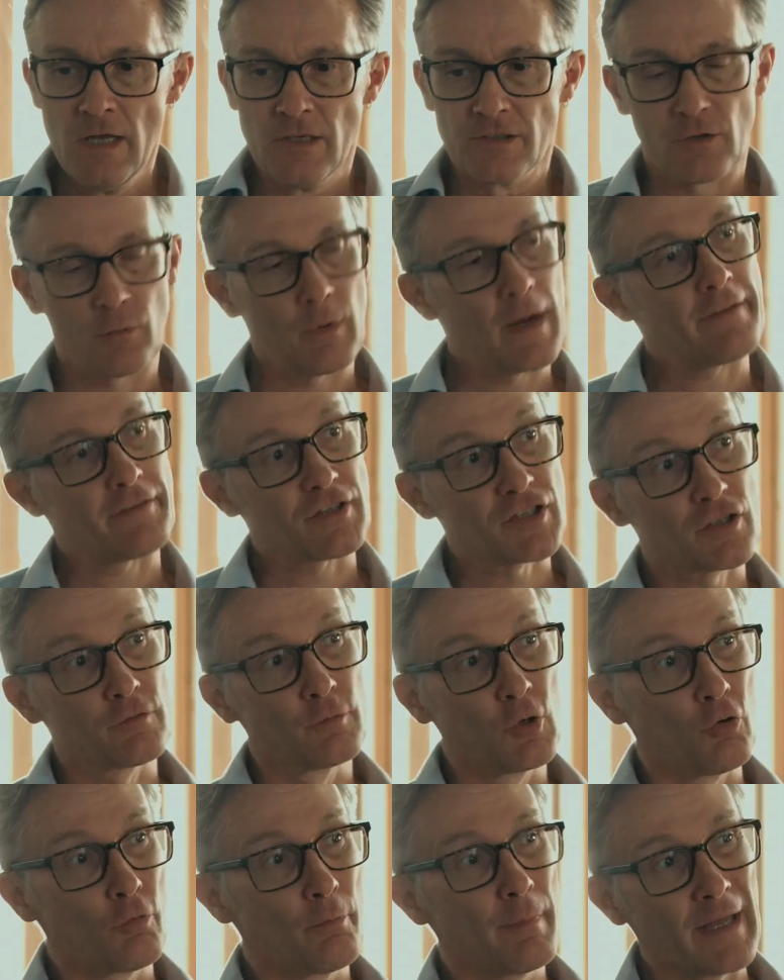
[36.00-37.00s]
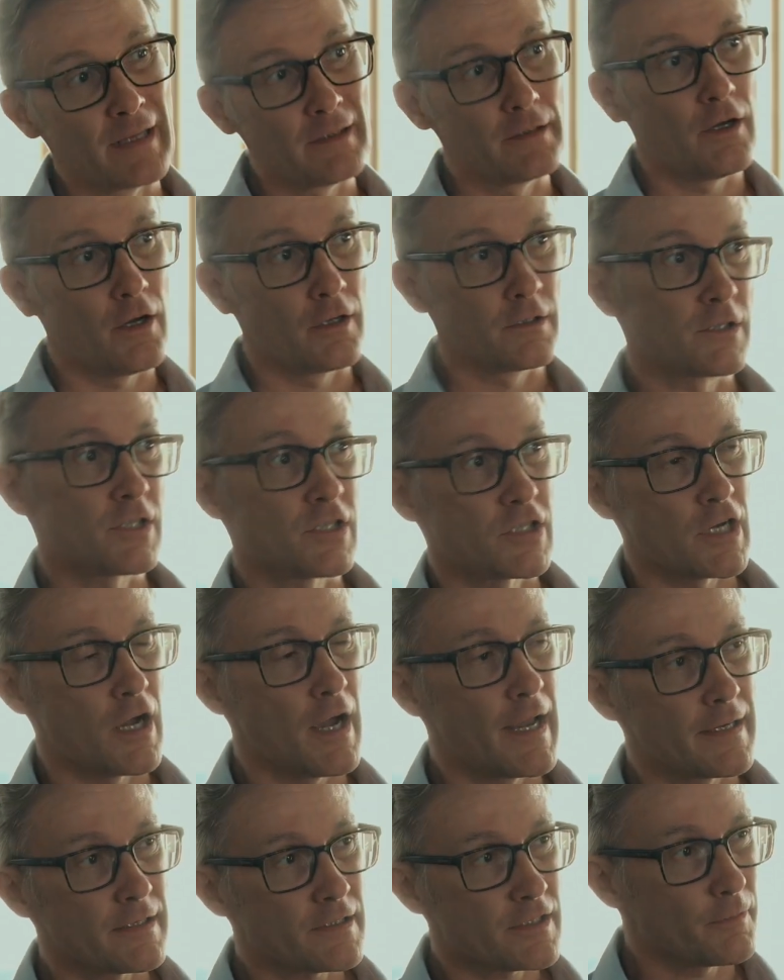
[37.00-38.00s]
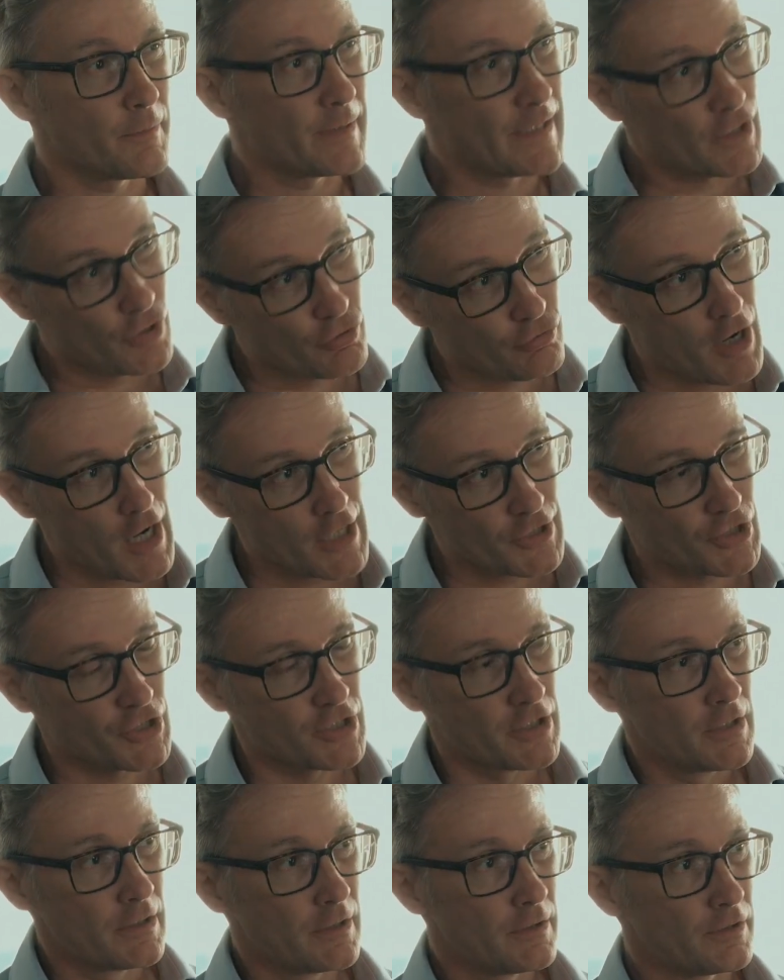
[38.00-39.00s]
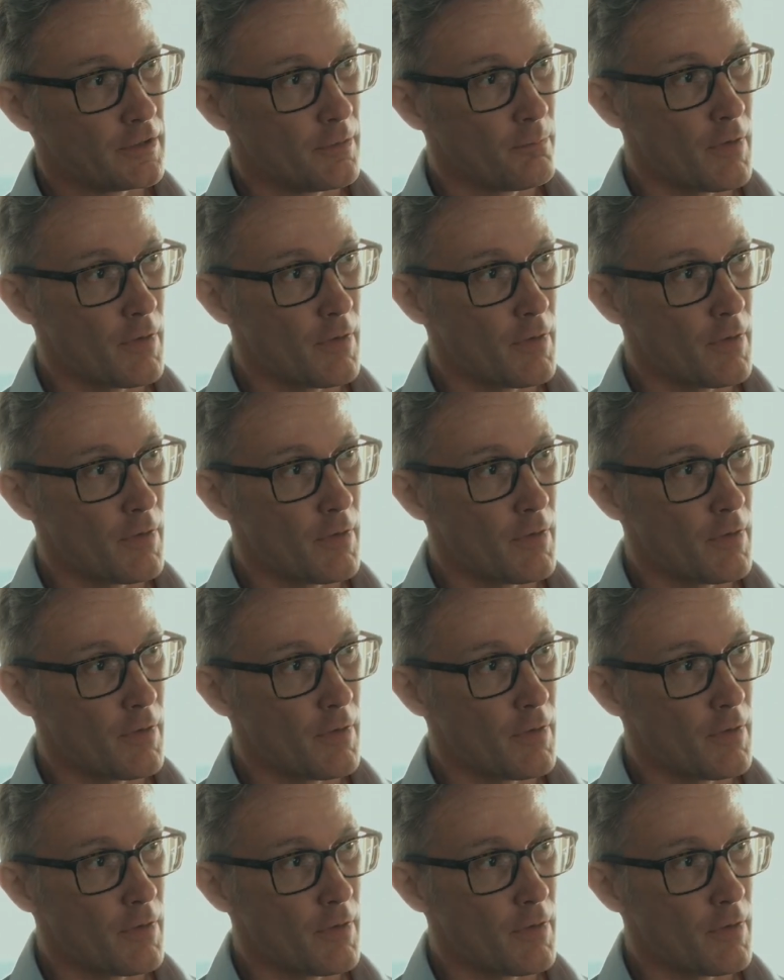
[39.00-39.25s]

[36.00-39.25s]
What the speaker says: So we have a small mill on site, so we crush the